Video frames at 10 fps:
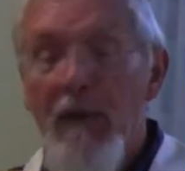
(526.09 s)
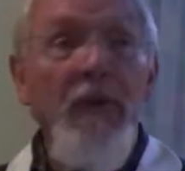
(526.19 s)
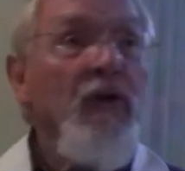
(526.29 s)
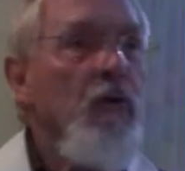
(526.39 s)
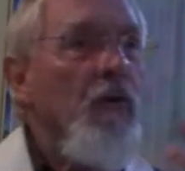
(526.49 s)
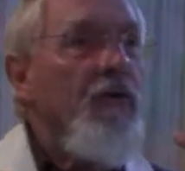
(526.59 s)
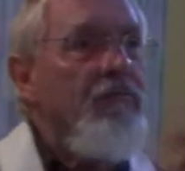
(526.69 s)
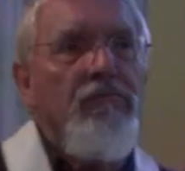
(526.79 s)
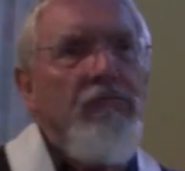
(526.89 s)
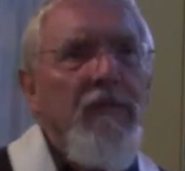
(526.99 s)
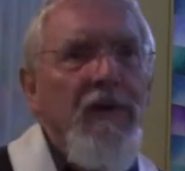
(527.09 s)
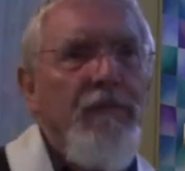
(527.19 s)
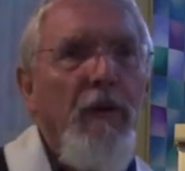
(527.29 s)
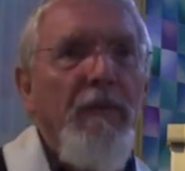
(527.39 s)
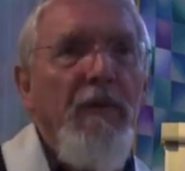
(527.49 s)
But of course, the
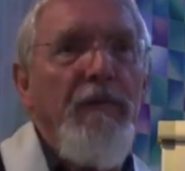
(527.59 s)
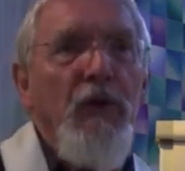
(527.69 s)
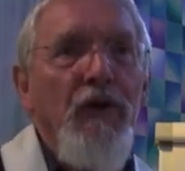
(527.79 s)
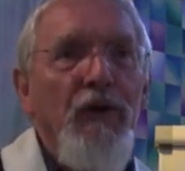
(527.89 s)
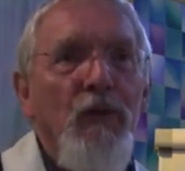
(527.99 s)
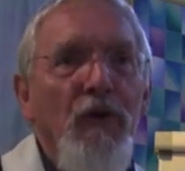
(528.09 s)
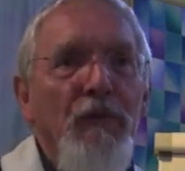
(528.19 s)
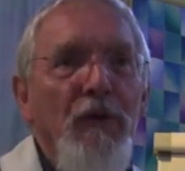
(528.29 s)
problem of dukkha is what's